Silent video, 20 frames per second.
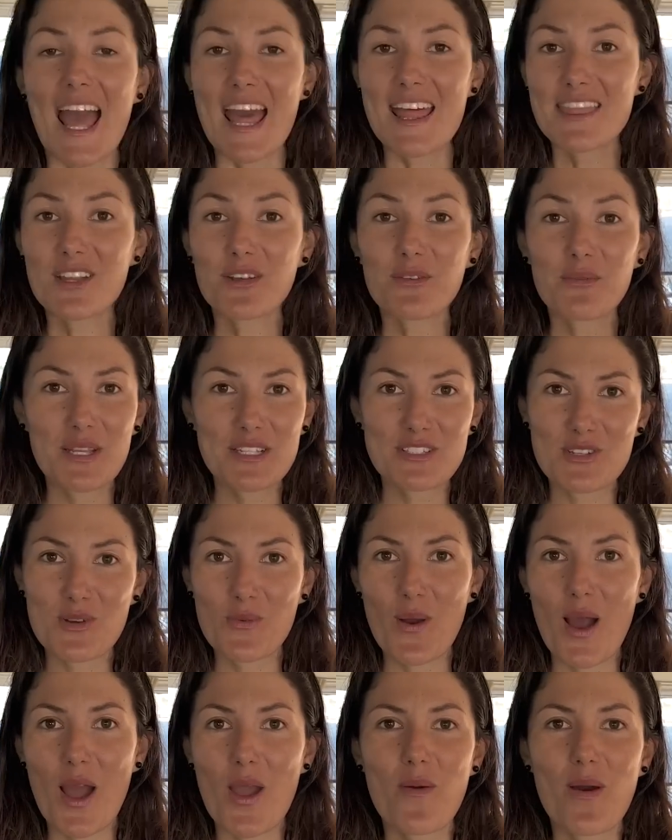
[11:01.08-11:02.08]
And the reason
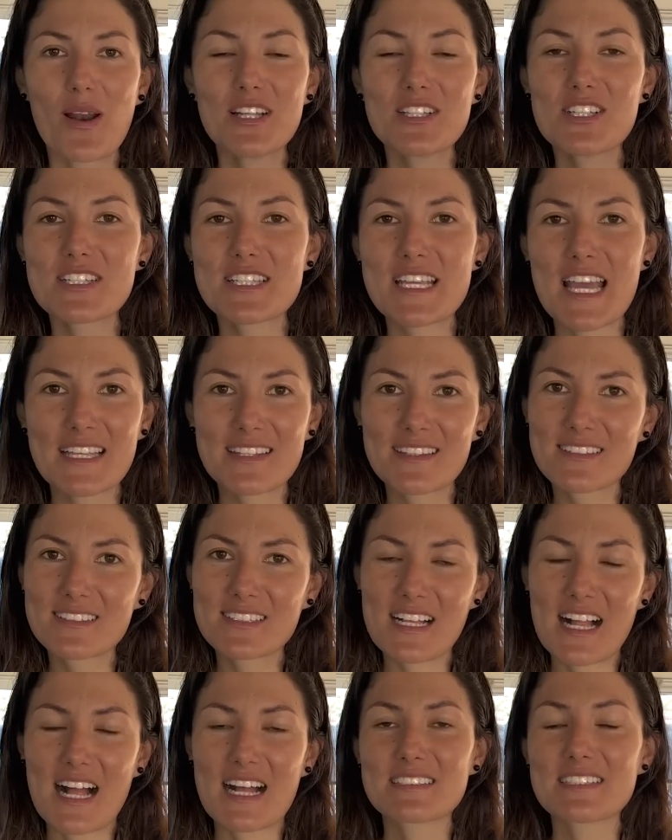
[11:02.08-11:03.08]
why I wanted to take this
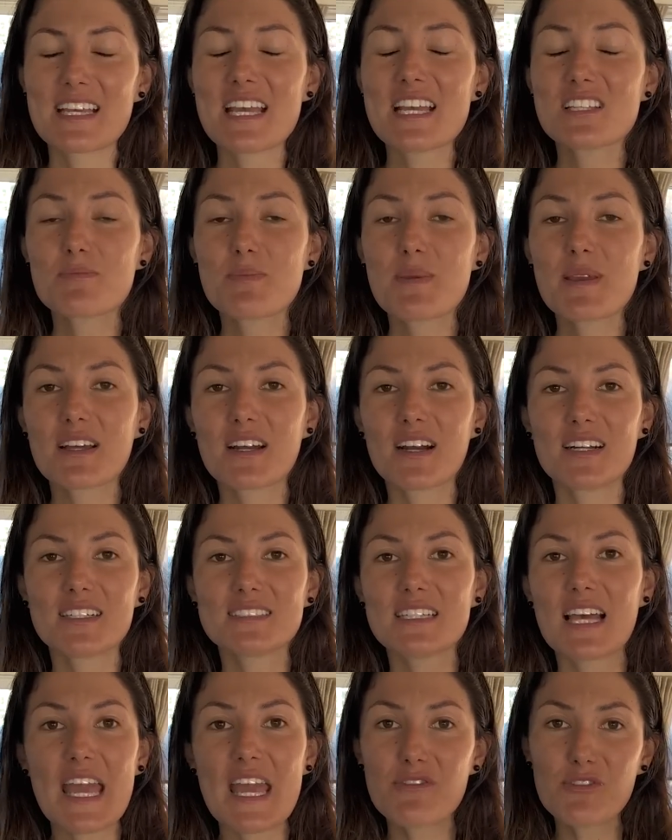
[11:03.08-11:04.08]
class is because
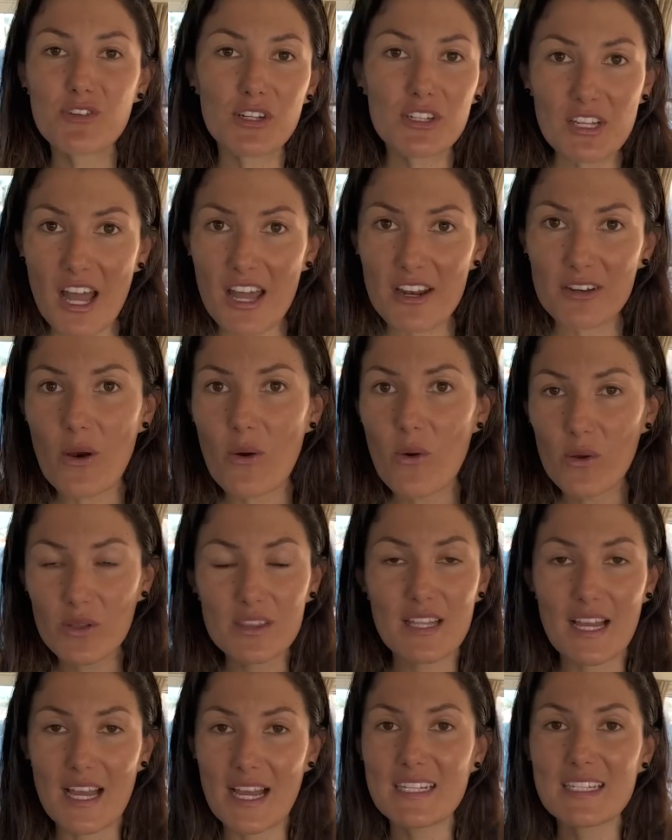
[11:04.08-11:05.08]
if you're not
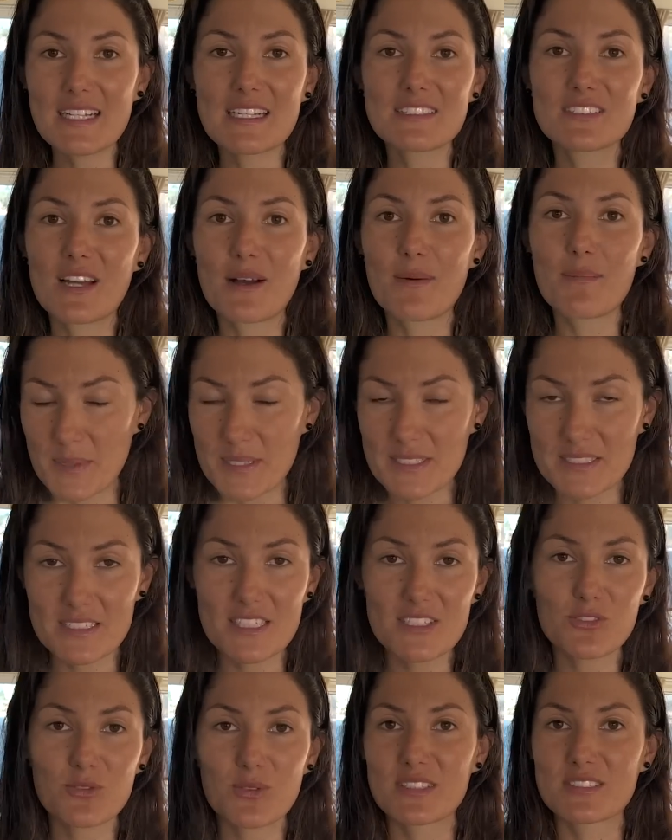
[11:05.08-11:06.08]
online as a
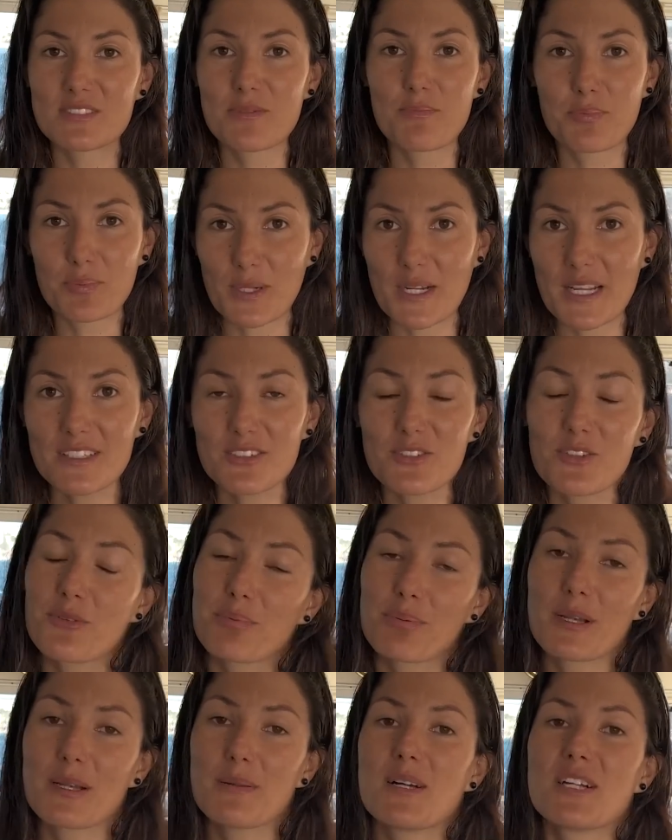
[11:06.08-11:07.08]
business or as a brand, you're
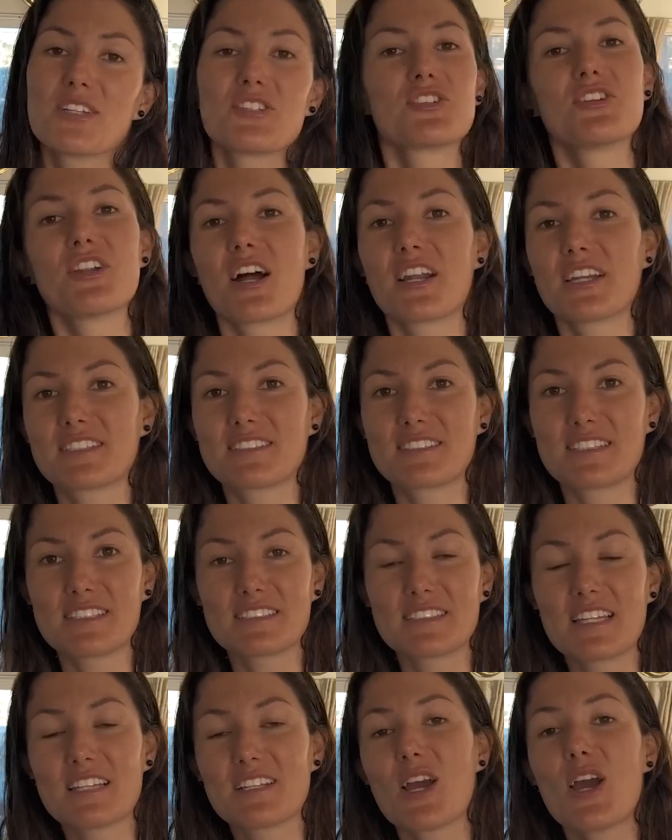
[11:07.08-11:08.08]
pretty much non-existent.